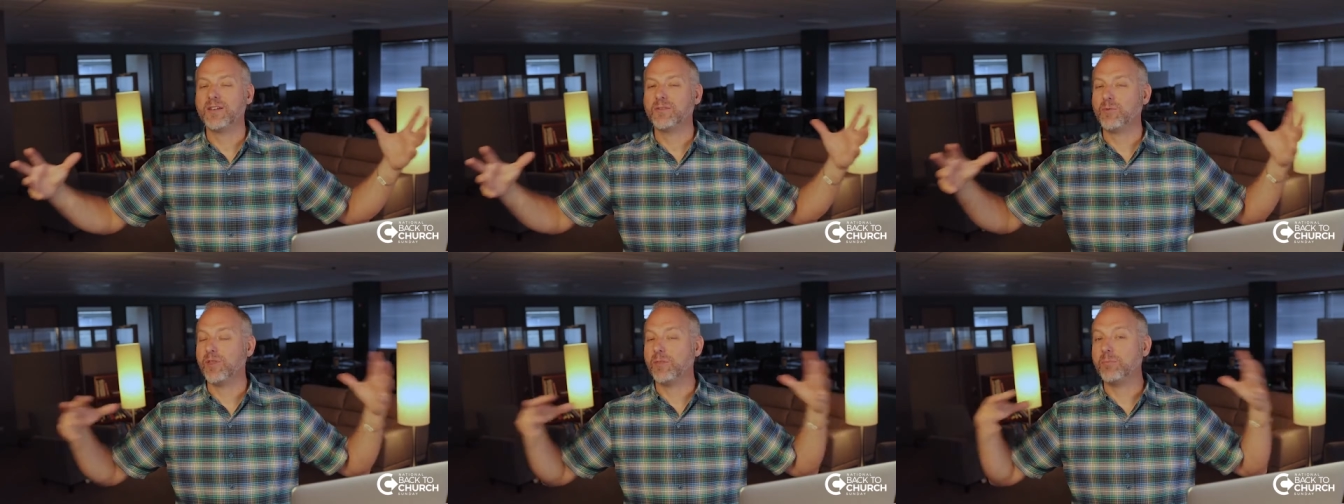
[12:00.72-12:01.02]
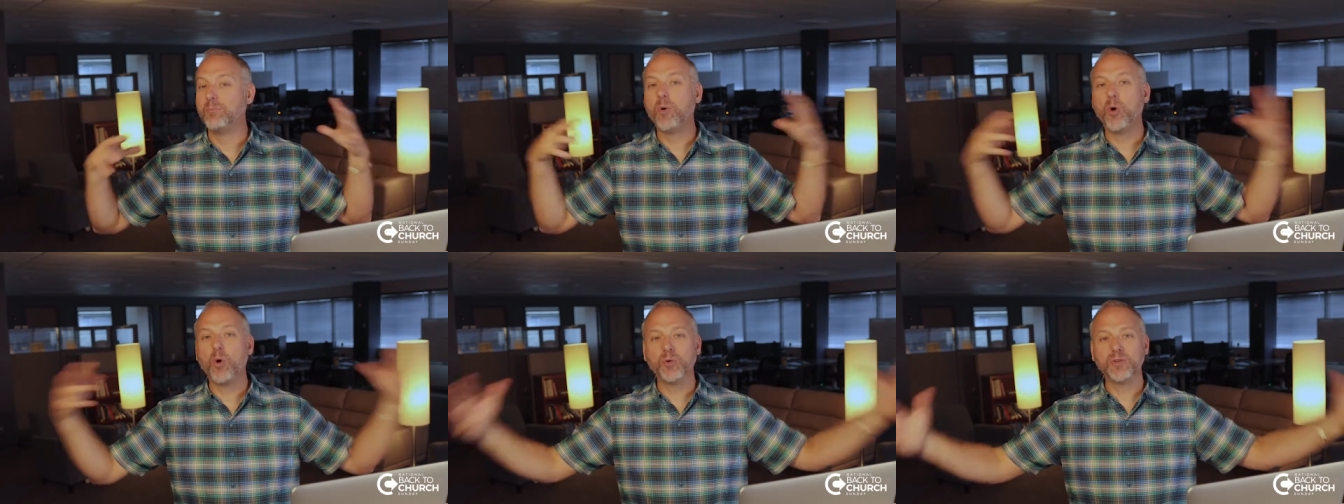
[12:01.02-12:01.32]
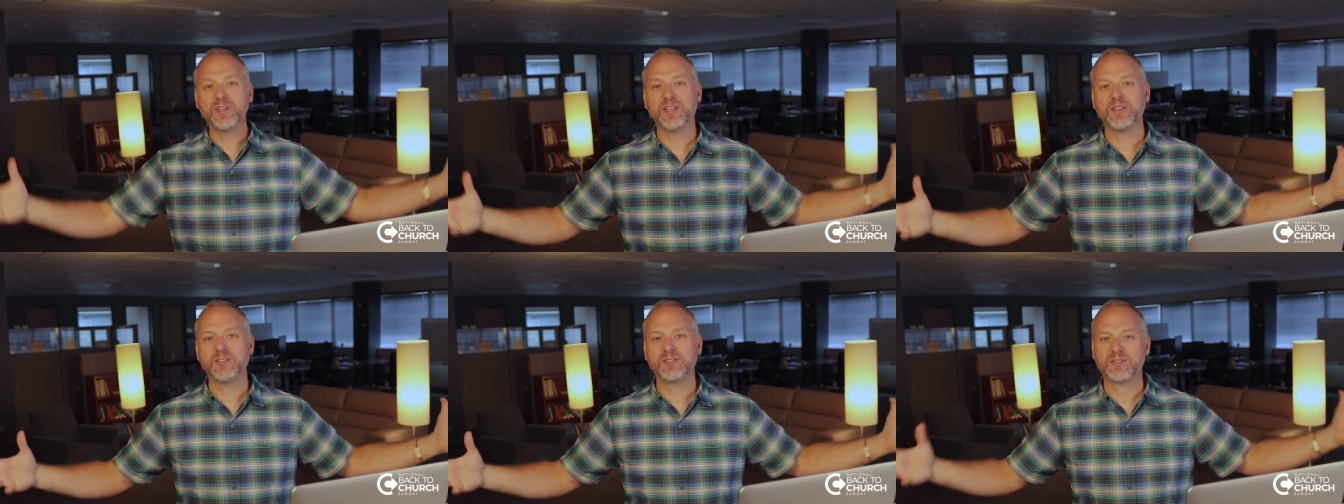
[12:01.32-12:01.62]
with
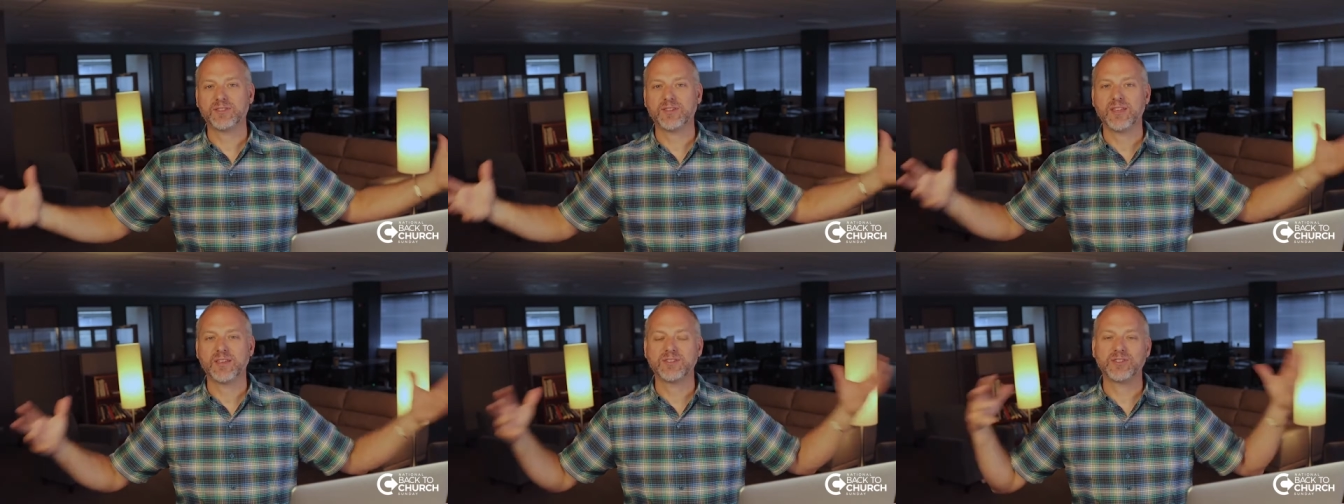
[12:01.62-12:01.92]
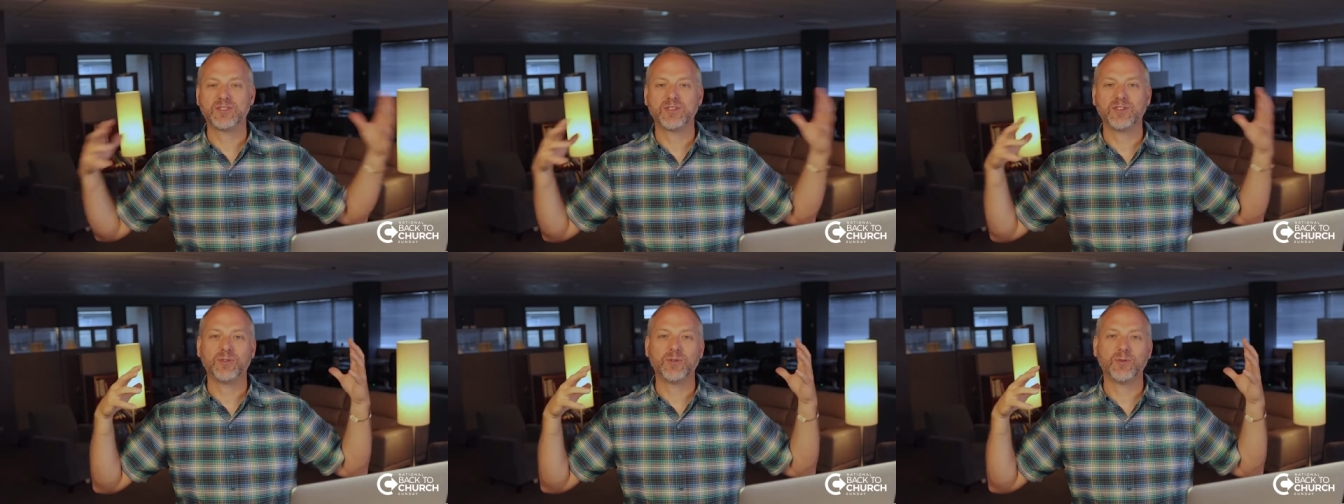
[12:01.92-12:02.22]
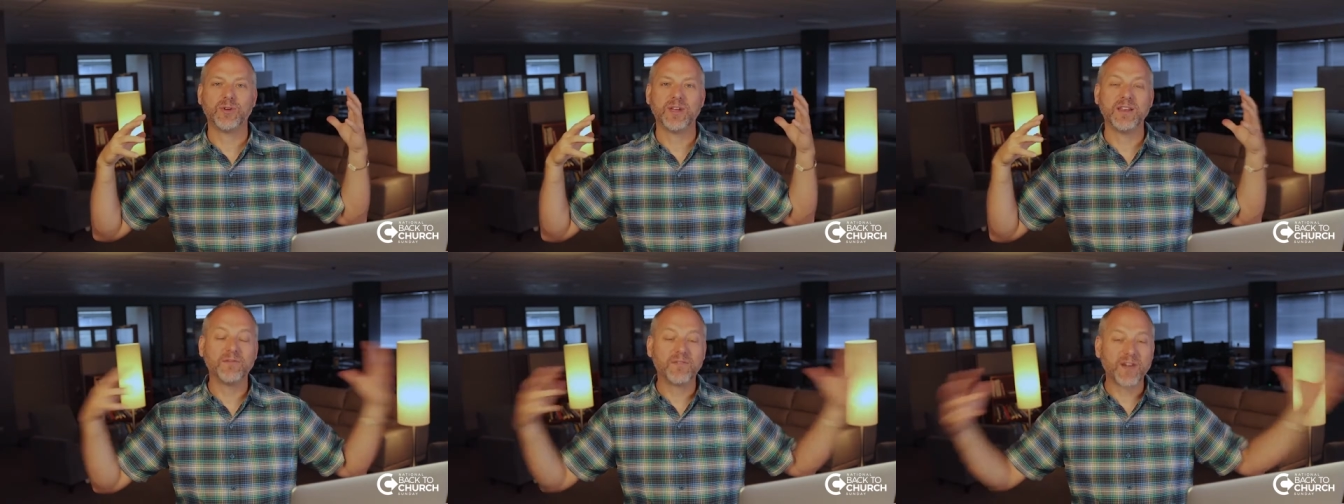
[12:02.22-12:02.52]
boldness
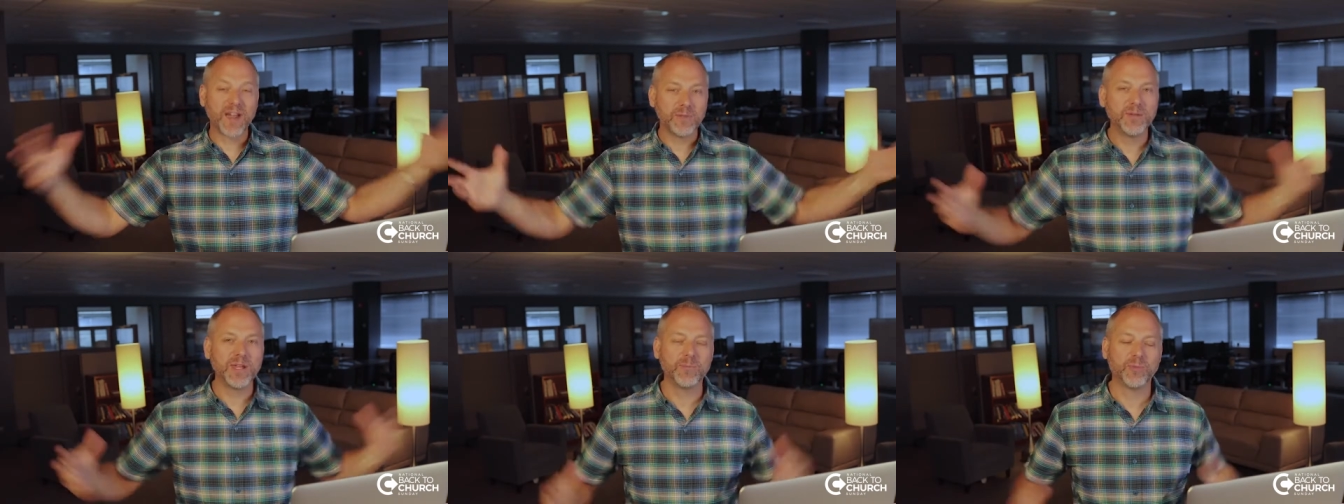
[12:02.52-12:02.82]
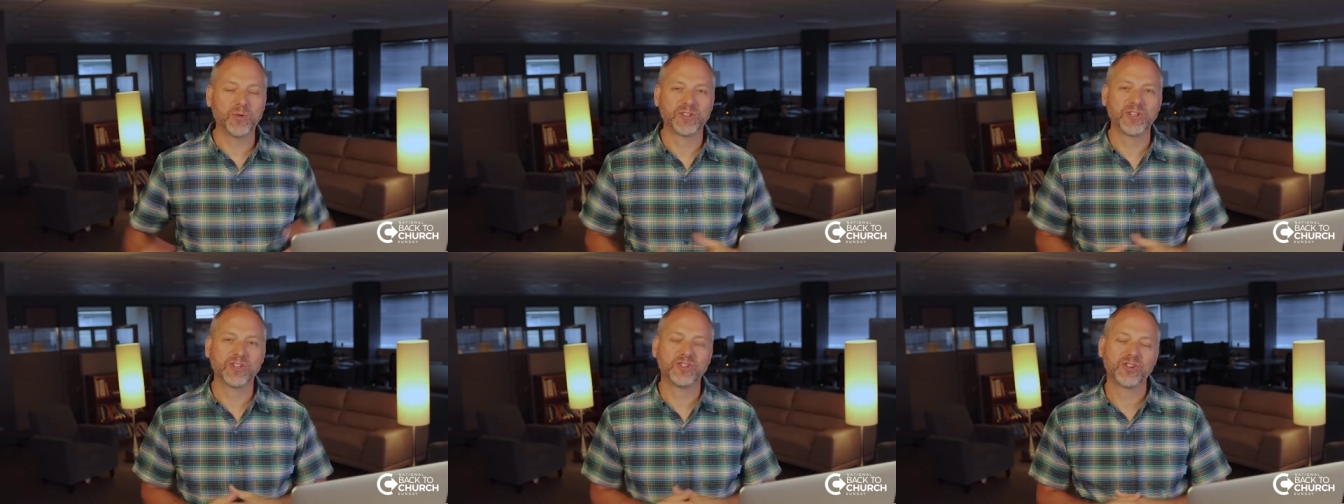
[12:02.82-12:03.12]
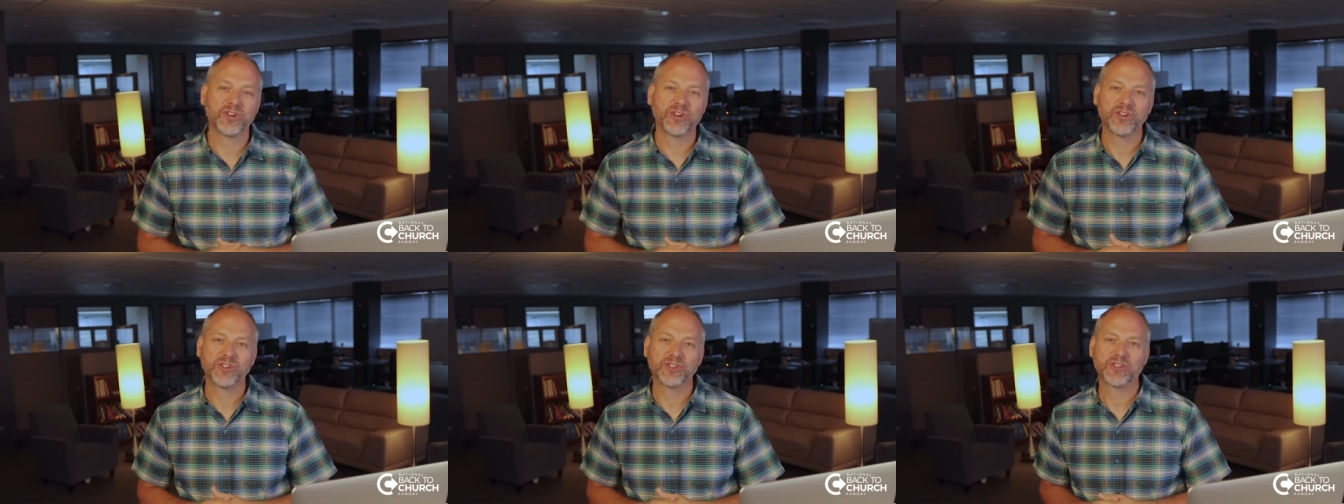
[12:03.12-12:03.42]
to invite people to
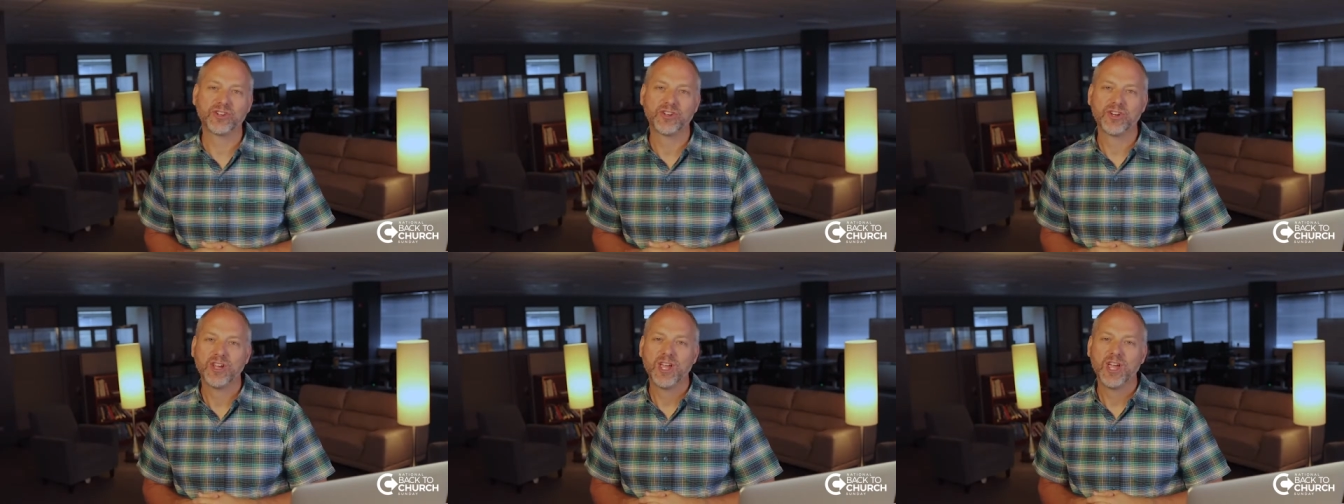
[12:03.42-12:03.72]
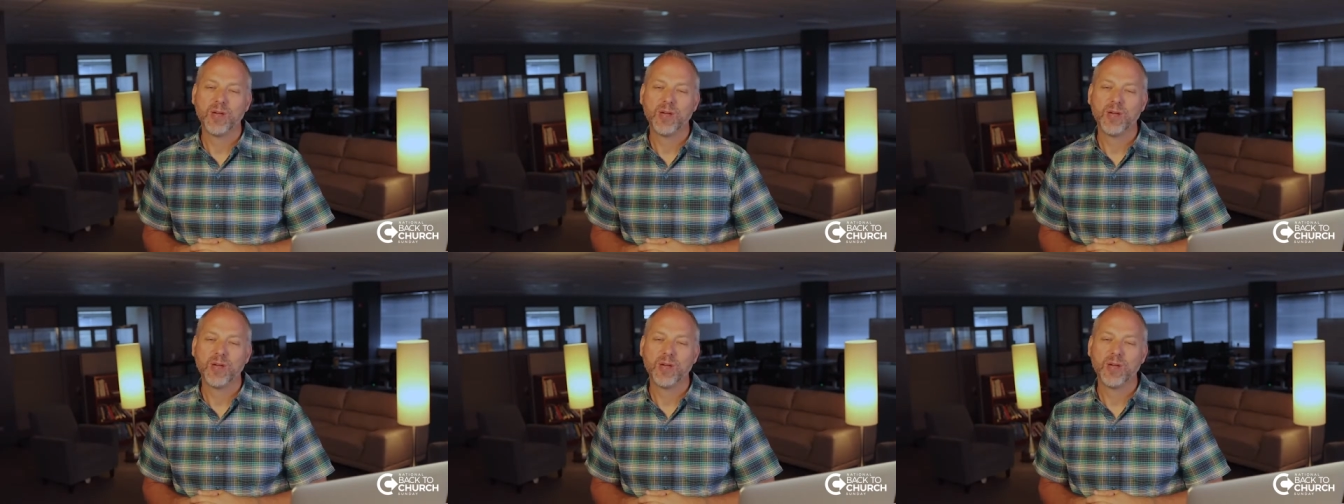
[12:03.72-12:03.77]
church.